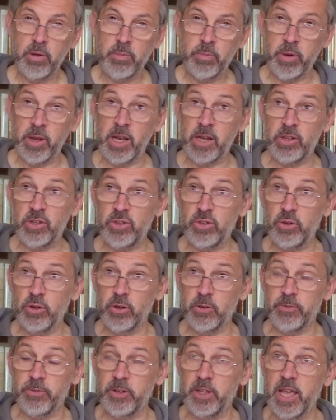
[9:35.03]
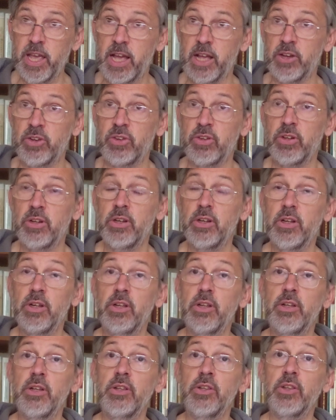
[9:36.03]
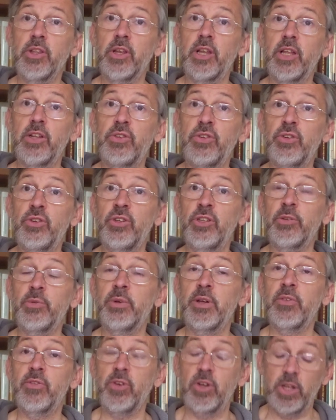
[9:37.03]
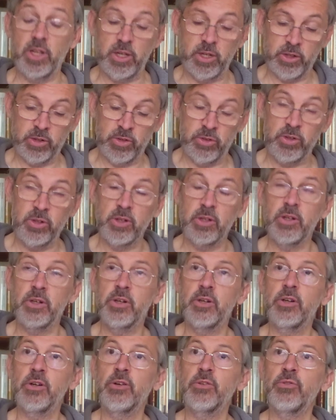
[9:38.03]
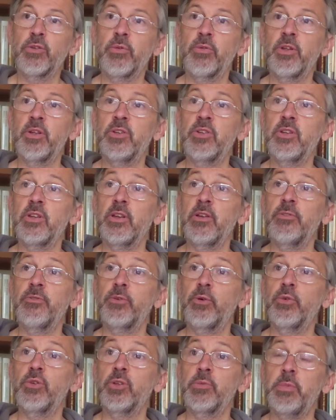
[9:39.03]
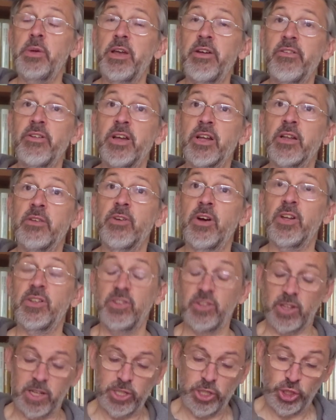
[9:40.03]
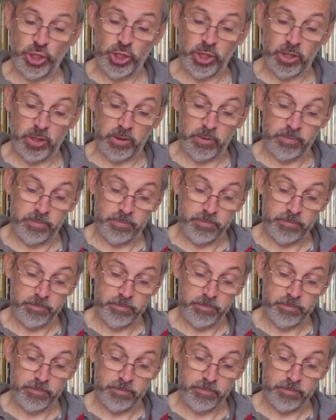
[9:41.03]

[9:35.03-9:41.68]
But let us not forget the lessons that we have learned from this enforced period of isolation.